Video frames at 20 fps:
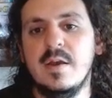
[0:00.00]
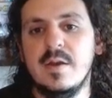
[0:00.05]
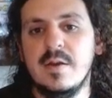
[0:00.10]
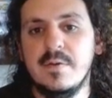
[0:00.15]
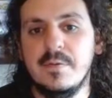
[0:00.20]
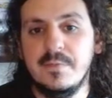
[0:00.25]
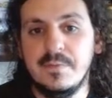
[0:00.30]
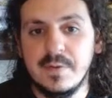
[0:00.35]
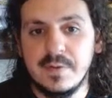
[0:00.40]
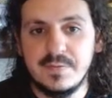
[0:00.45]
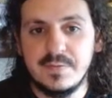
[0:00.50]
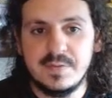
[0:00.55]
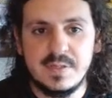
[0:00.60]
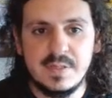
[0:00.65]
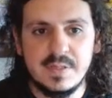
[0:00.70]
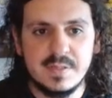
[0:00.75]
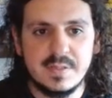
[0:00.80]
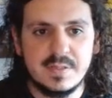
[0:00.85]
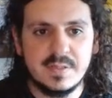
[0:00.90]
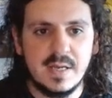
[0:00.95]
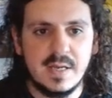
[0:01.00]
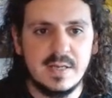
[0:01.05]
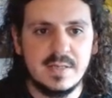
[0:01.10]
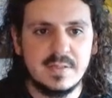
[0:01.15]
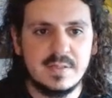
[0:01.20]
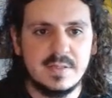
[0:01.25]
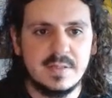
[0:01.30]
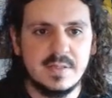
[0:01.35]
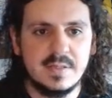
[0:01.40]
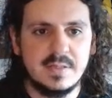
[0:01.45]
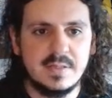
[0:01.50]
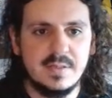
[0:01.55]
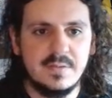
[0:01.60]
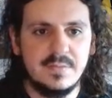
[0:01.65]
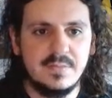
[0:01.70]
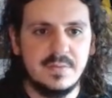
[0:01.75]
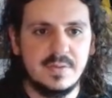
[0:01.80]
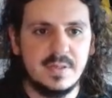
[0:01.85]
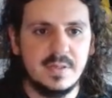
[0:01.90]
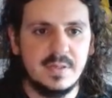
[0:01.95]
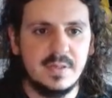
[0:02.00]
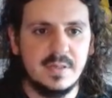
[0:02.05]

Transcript: 15 cents. Let's see if we can